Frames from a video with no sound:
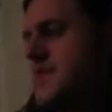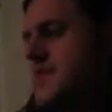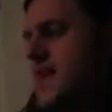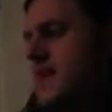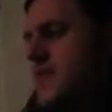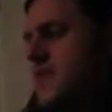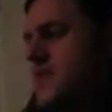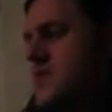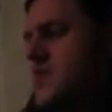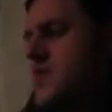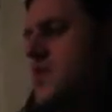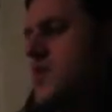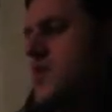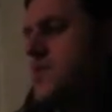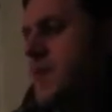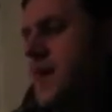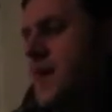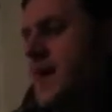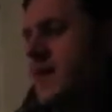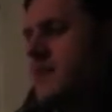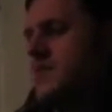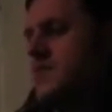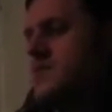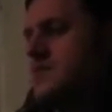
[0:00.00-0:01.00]
those are our
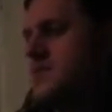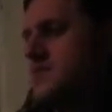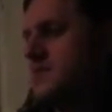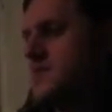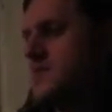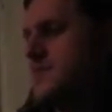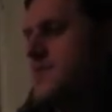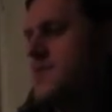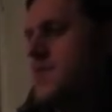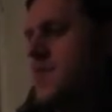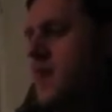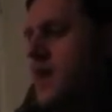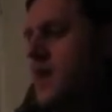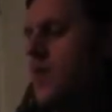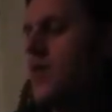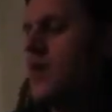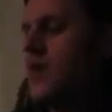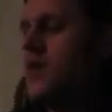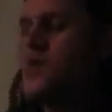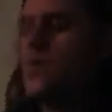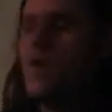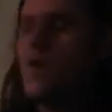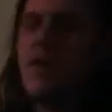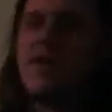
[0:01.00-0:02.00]
patterns. And what
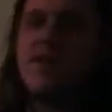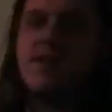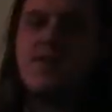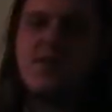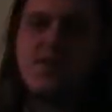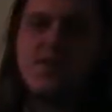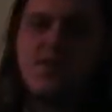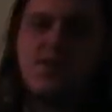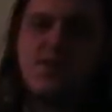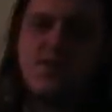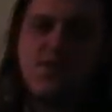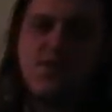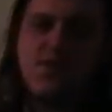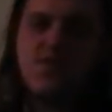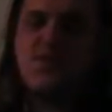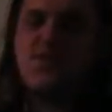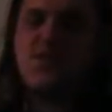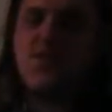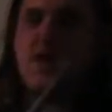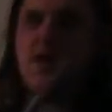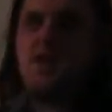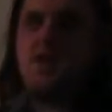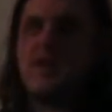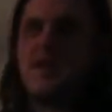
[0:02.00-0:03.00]
you want to do, first of
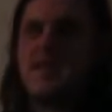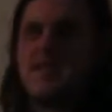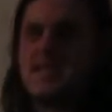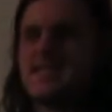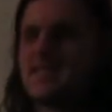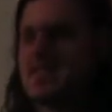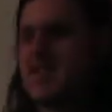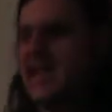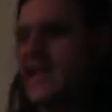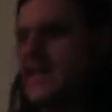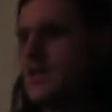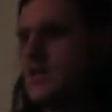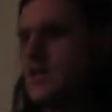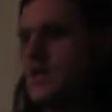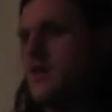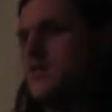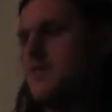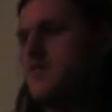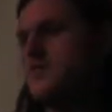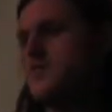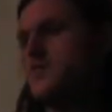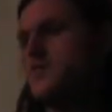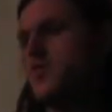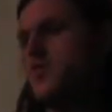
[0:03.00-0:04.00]
all, is get
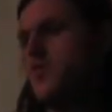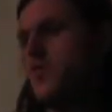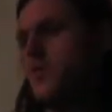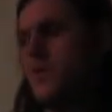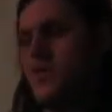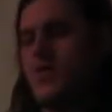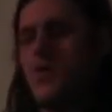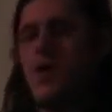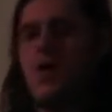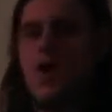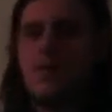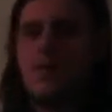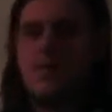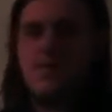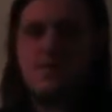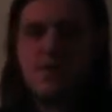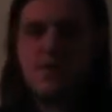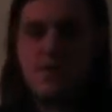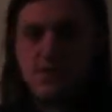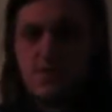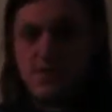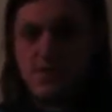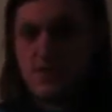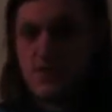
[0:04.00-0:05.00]
comfortable with all of
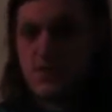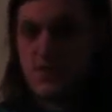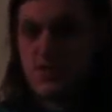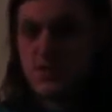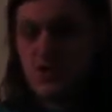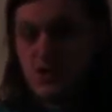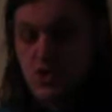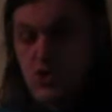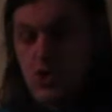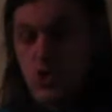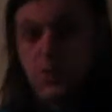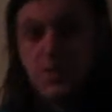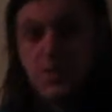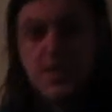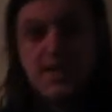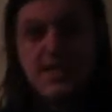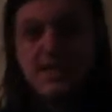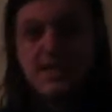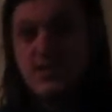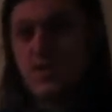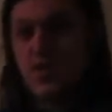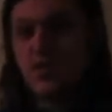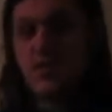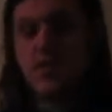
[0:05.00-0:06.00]
those. Just loop
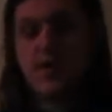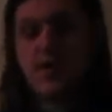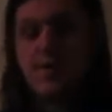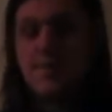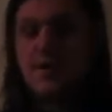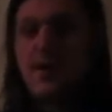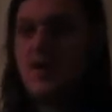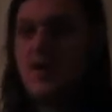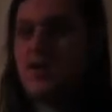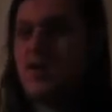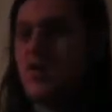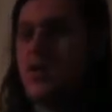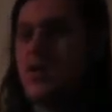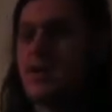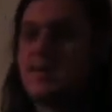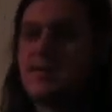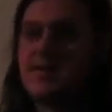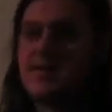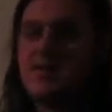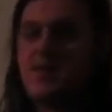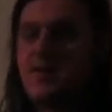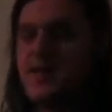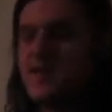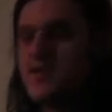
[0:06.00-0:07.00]
it. Don't worry about going
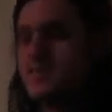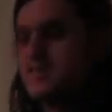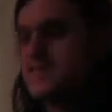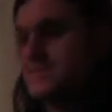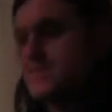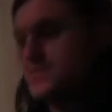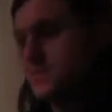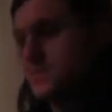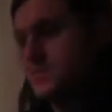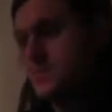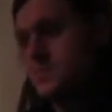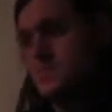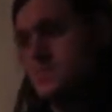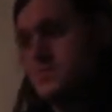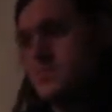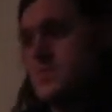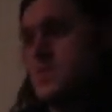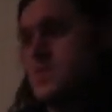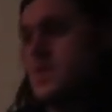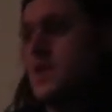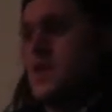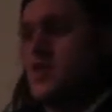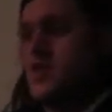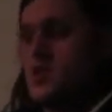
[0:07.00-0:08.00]
between them.
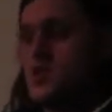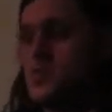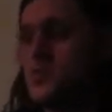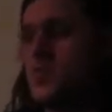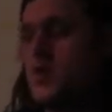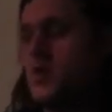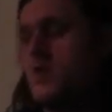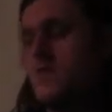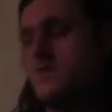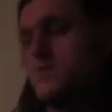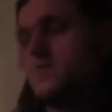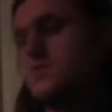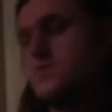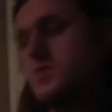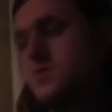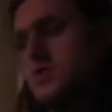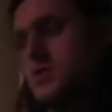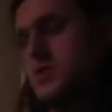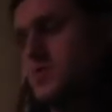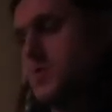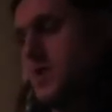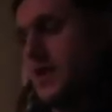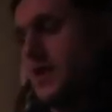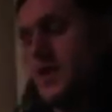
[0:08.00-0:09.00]
Loop all of them. So
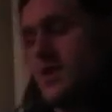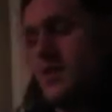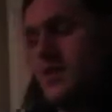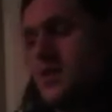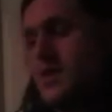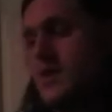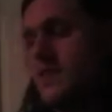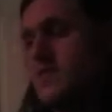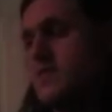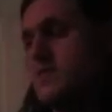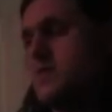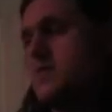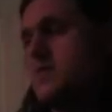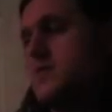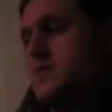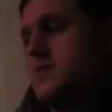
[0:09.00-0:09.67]
loop like your 11th.